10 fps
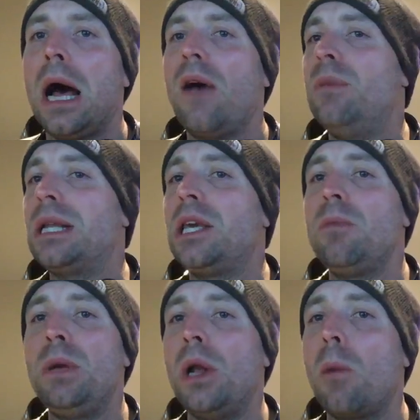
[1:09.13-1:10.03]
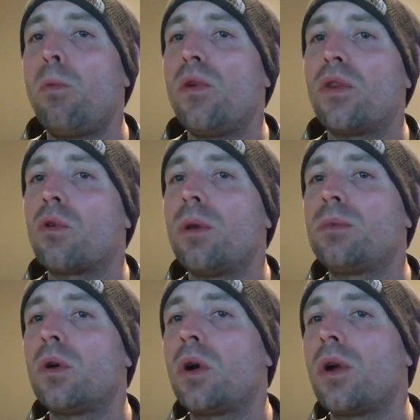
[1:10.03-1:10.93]
I've been keeping up with the
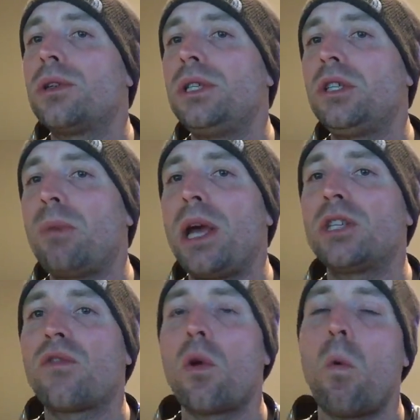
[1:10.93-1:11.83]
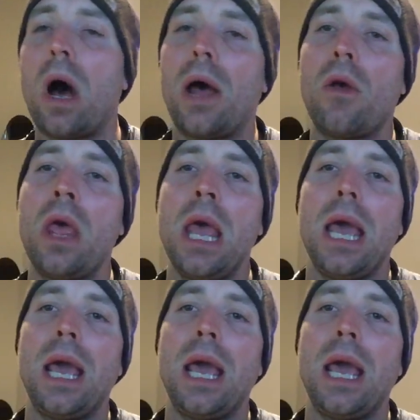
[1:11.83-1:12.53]
cryptocurrency space for a while